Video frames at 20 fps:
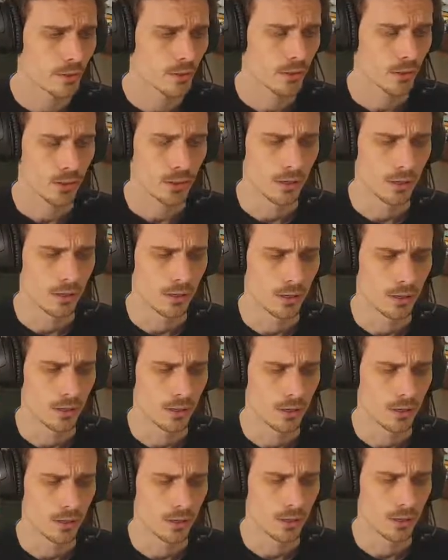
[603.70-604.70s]

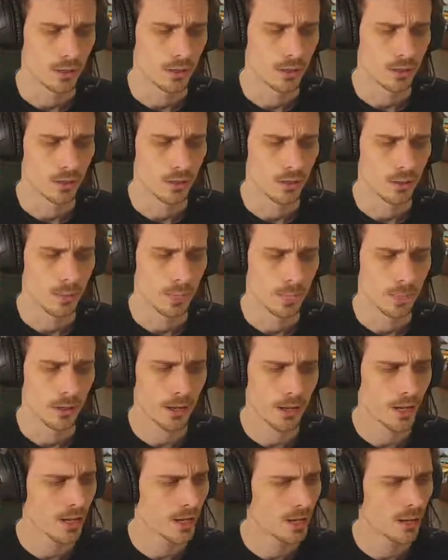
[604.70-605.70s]
I
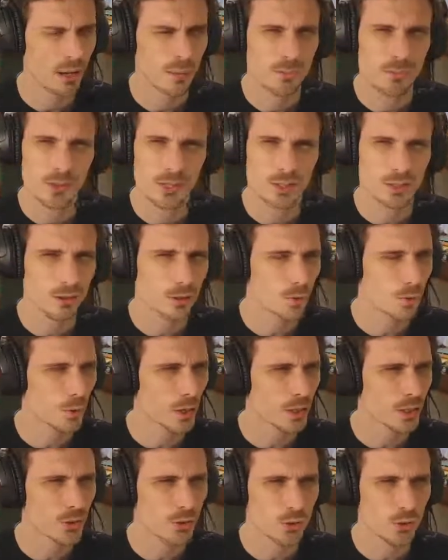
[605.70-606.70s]
am not
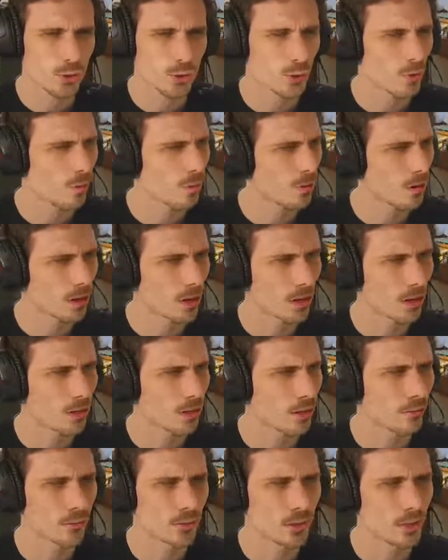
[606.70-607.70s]
quite sure
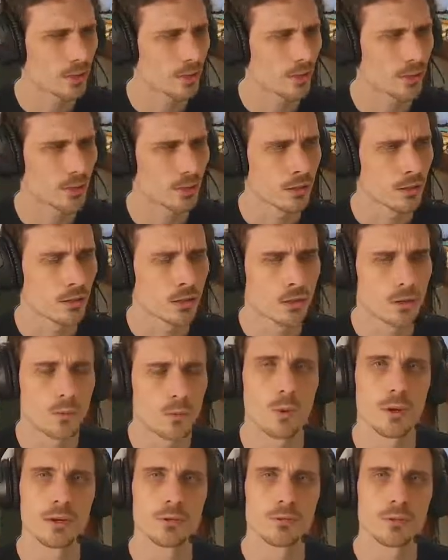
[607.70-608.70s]
why, really.
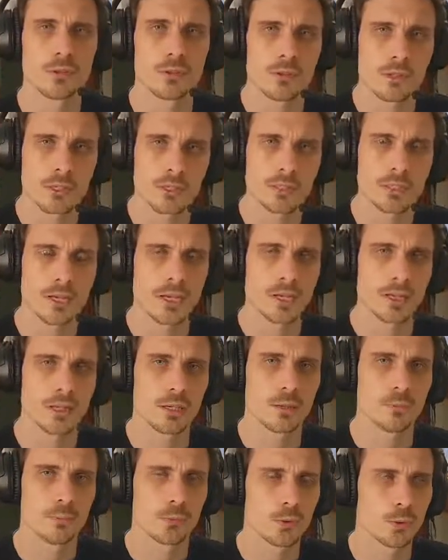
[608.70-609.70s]
One of the things I ended
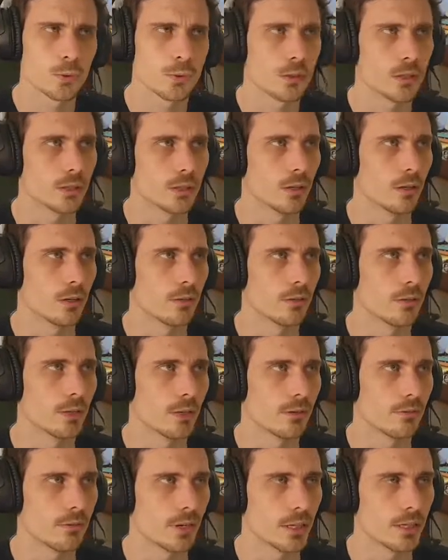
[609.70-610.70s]
up doing on the
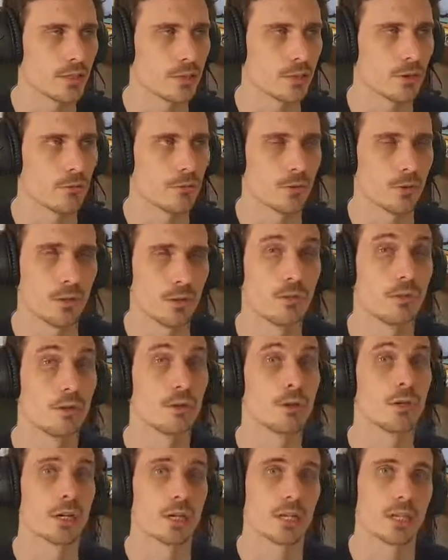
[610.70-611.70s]
advice of the
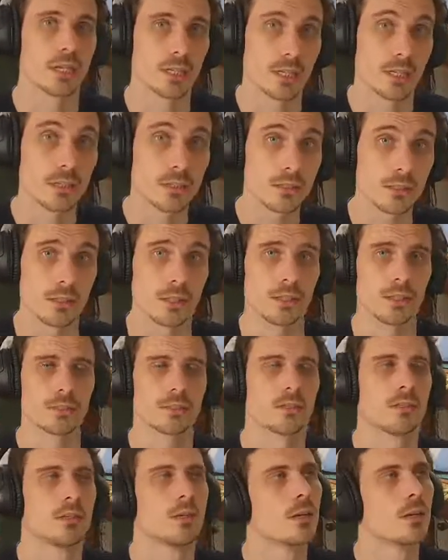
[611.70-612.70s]
great
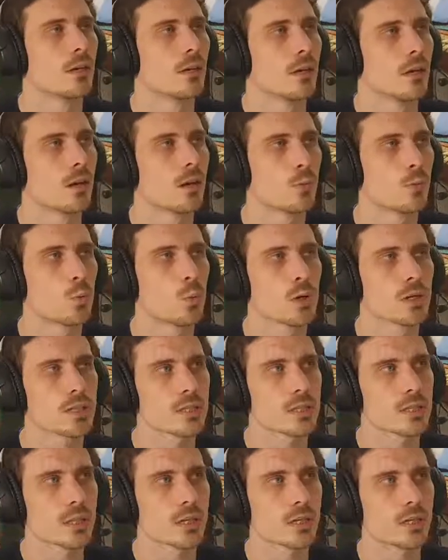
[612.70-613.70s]
internet
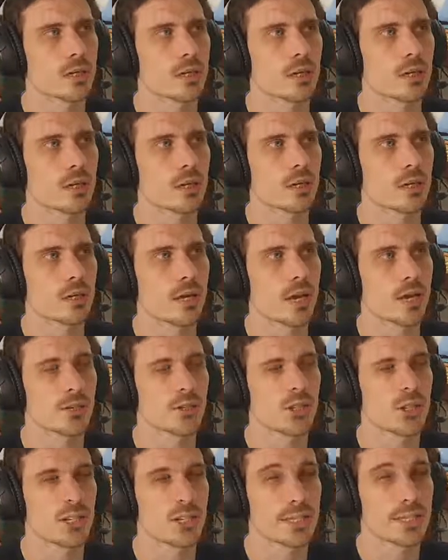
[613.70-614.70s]
was that I
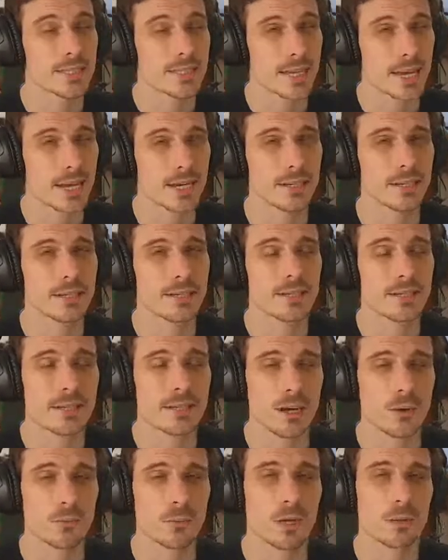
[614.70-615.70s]
actually sanded
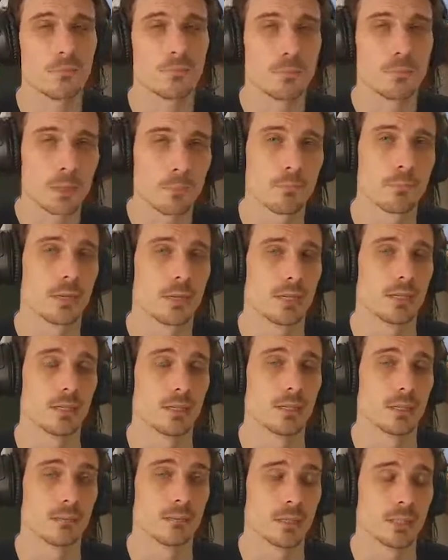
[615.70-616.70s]
down my build plate a
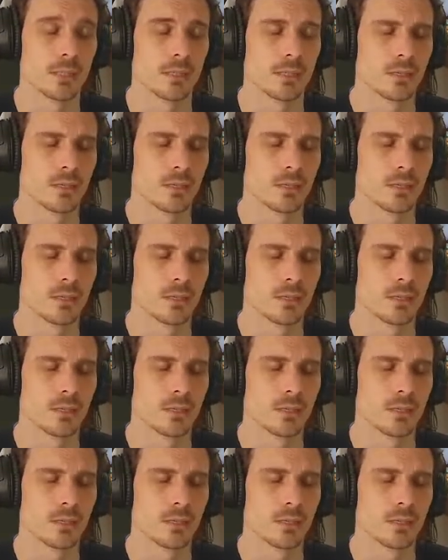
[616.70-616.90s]
little bit.